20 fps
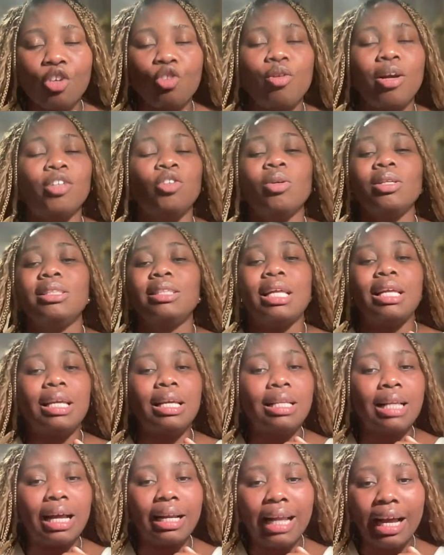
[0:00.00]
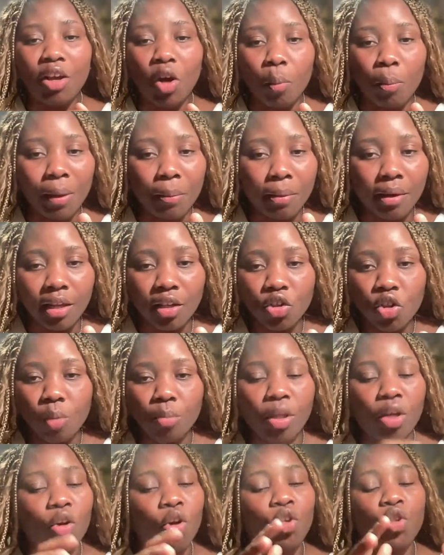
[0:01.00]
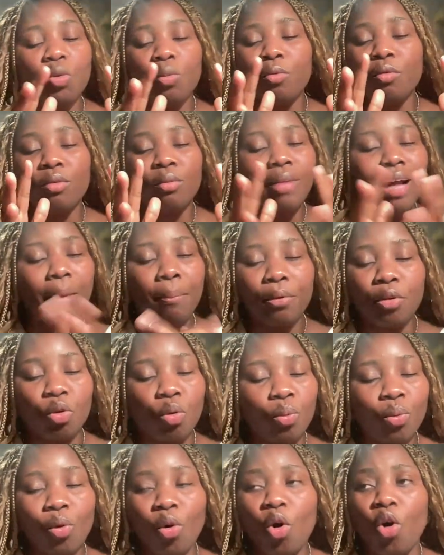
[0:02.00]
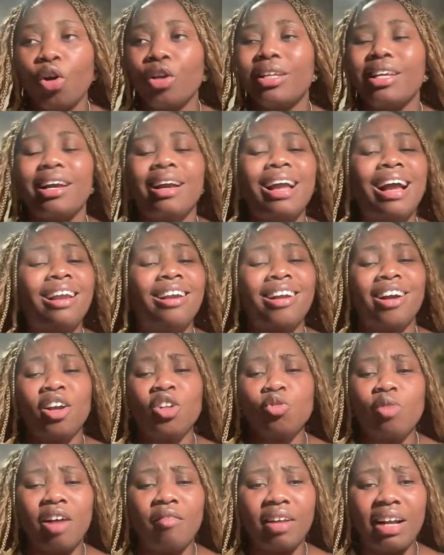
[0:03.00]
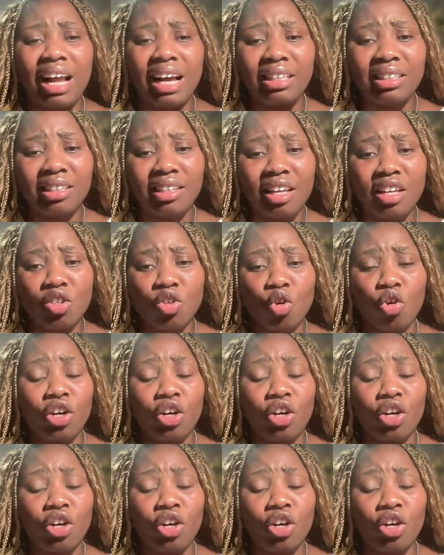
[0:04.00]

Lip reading: You are just thinking that your baby, there's something going to happen to, or they're going to have an accident,